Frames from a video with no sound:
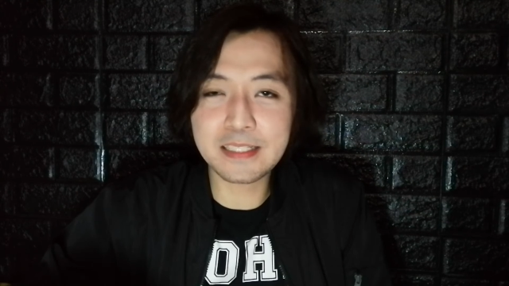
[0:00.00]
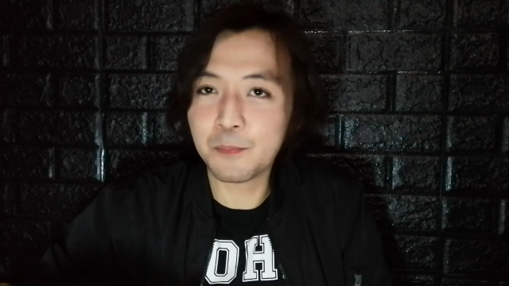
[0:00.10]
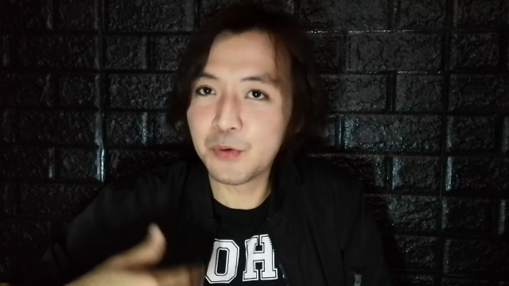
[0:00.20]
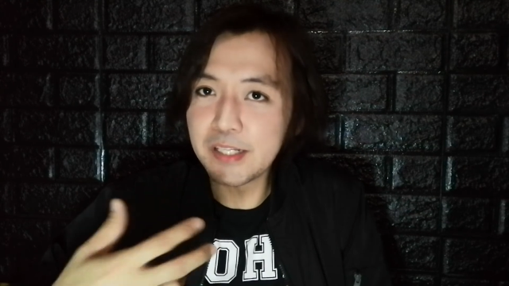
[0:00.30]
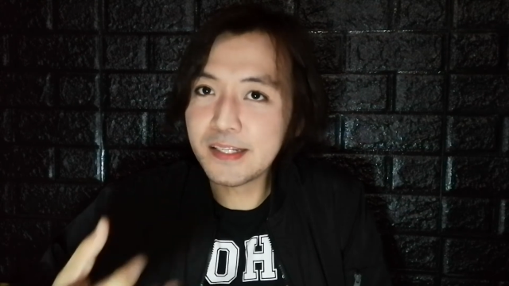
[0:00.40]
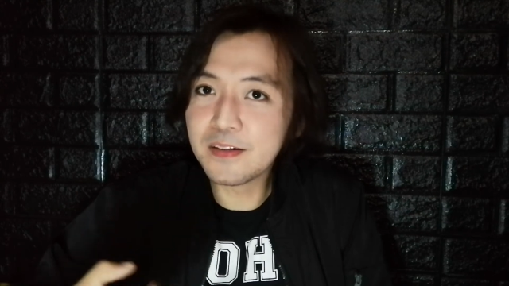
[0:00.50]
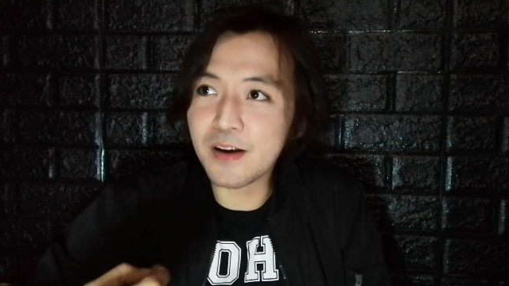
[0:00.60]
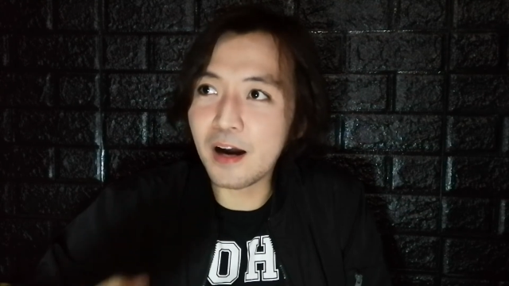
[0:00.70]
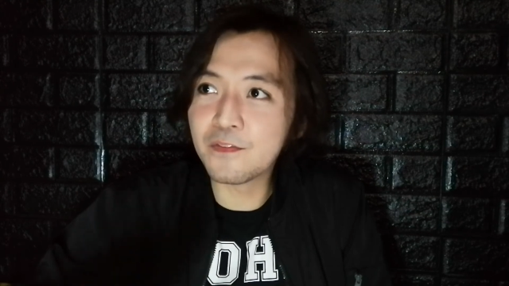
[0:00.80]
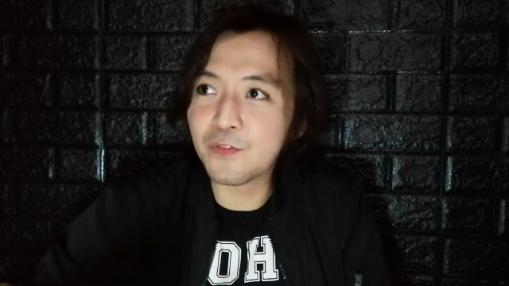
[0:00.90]
a breeding
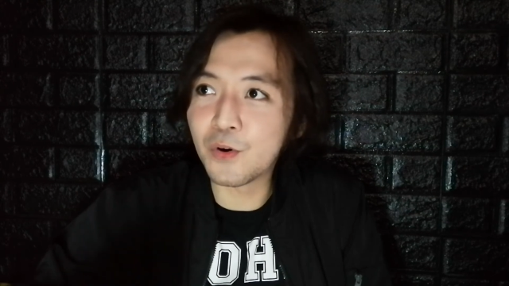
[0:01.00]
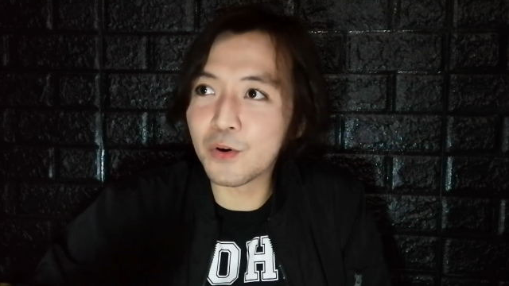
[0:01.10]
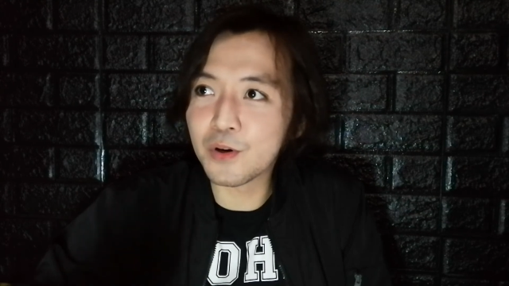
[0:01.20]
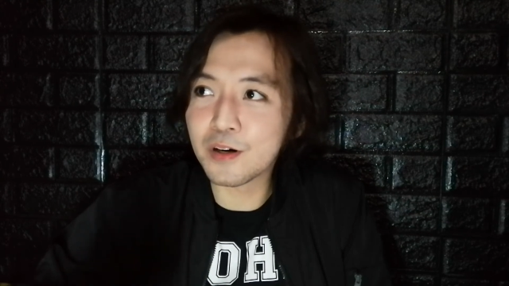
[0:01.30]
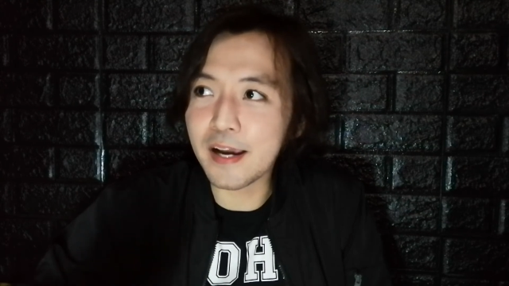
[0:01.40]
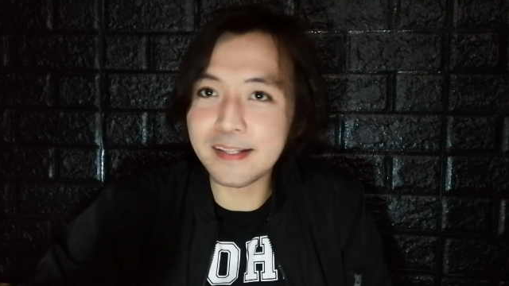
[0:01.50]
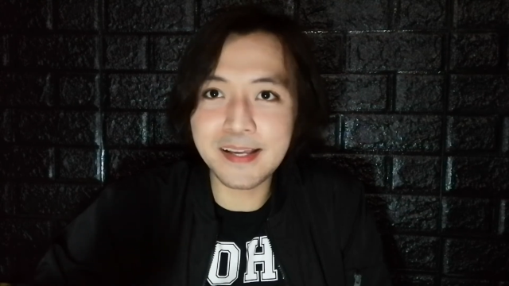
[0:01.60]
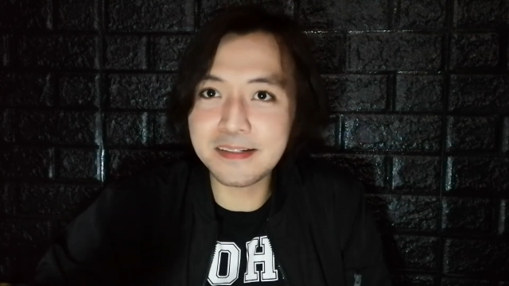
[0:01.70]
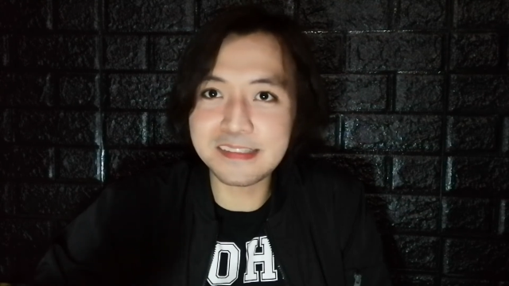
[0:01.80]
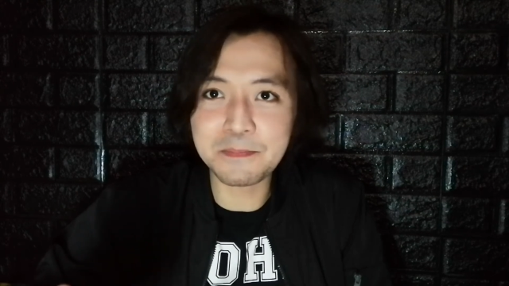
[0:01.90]
ground for
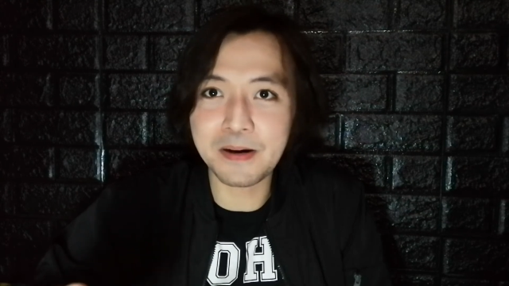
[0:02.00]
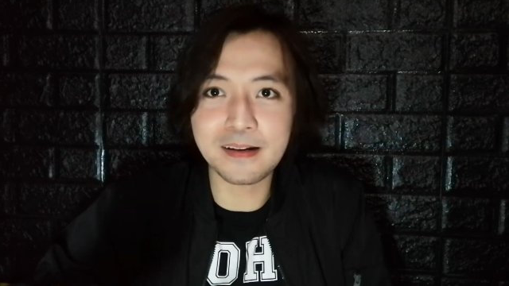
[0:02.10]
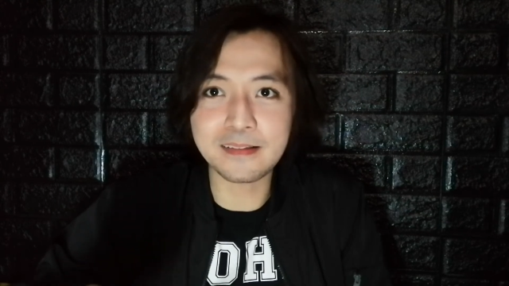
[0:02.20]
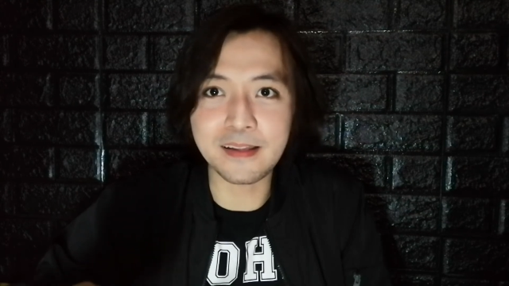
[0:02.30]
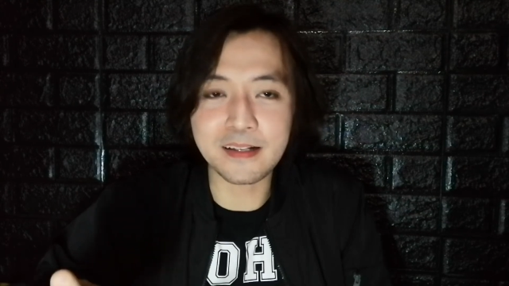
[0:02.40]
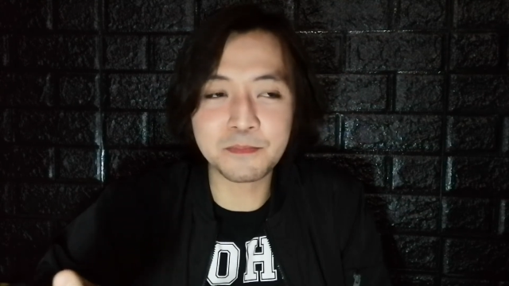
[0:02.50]
identity politics,